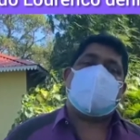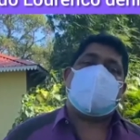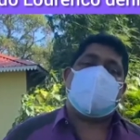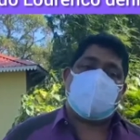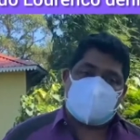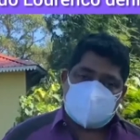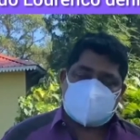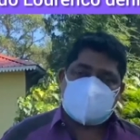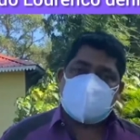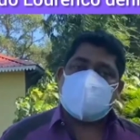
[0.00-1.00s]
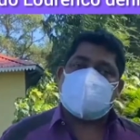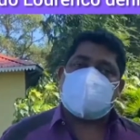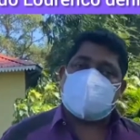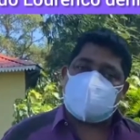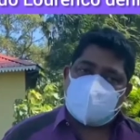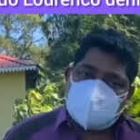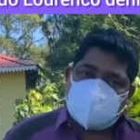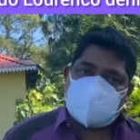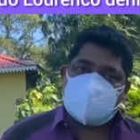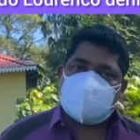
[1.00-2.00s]
And one more thing, there is all
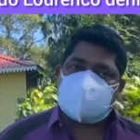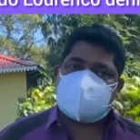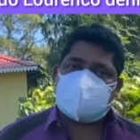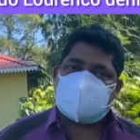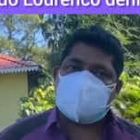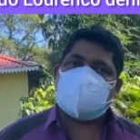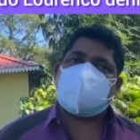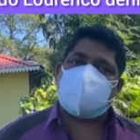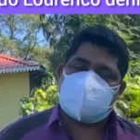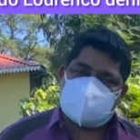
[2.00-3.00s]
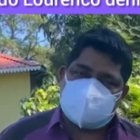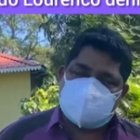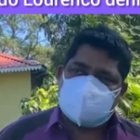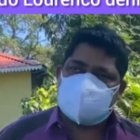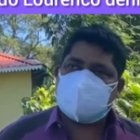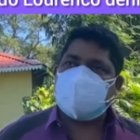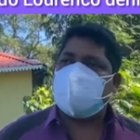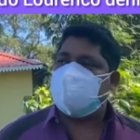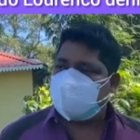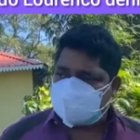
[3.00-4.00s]
rumors in social media,
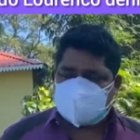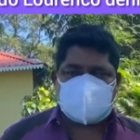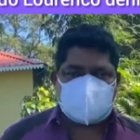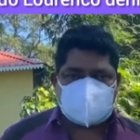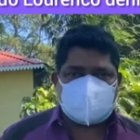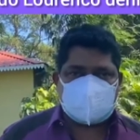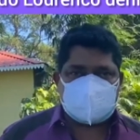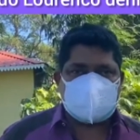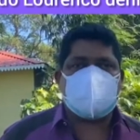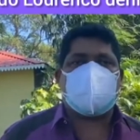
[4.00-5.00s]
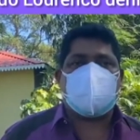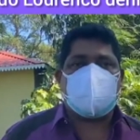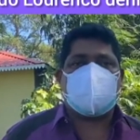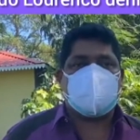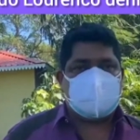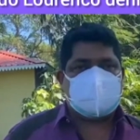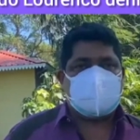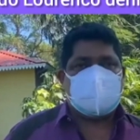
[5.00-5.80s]
whatever, wherever, they are all rumors.